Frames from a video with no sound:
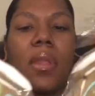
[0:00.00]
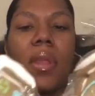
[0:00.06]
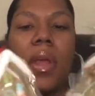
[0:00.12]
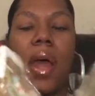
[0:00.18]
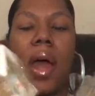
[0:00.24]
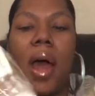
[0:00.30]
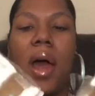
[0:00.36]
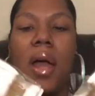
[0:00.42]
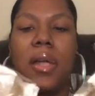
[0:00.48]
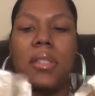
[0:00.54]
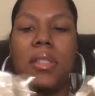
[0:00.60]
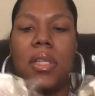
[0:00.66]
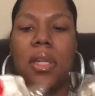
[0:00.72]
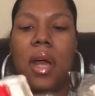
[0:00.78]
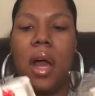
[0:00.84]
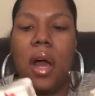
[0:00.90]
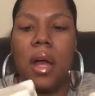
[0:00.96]
I
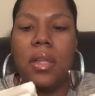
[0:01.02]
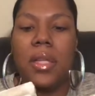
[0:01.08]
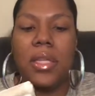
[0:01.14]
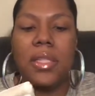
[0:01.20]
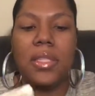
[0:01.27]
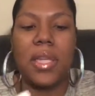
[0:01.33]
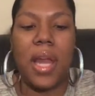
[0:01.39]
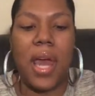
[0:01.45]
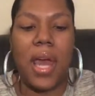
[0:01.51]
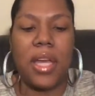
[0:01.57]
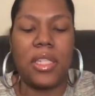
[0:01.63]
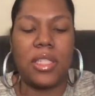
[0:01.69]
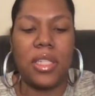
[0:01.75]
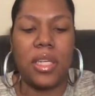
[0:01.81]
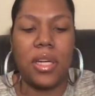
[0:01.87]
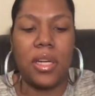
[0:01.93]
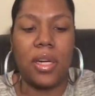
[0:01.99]
actually hauled these
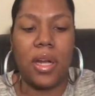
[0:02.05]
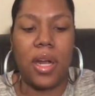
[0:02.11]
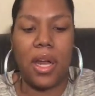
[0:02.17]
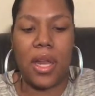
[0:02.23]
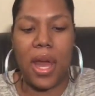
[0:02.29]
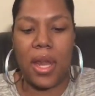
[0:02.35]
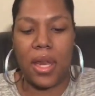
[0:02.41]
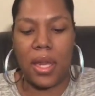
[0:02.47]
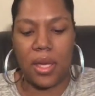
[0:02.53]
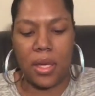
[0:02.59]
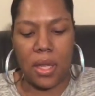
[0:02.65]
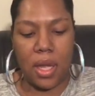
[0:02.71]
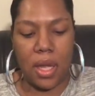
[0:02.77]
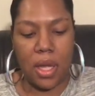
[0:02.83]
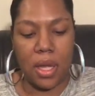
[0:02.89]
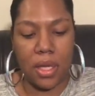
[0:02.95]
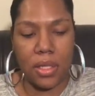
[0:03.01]
last year and I didn't,
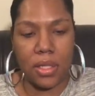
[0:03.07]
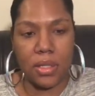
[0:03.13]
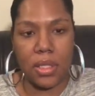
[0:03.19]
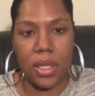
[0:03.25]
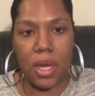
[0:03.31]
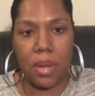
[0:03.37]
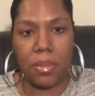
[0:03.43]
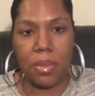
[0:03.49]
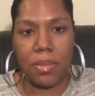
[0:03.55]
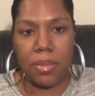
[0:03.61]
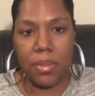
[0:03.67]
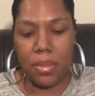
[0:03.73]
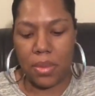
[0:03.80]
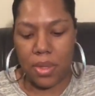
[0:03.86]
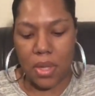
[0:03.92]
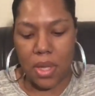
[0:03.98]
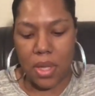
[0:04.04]
oh, there's a
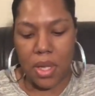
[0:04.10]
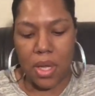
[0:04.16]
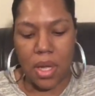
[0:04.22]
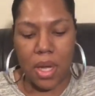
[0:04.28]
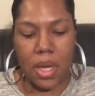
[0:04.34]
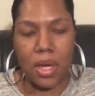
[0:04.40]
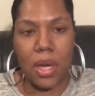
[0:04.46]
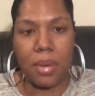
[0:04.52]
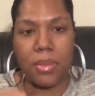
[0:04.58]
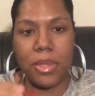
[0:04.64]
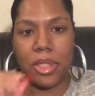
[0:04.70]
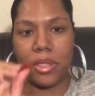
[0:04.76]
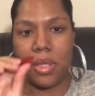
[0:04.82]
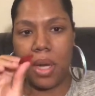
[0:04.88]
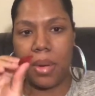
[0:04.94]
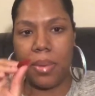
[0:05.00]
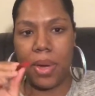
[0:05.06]
gummy
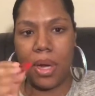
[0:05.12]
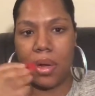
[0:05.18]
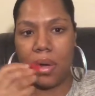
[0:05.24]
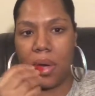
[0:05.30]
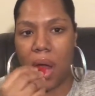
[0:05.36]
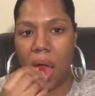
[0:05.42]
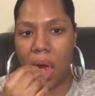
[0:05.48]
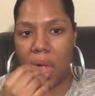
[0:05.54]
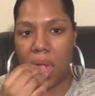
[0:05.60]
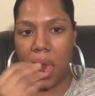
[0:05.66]
strawberry on there.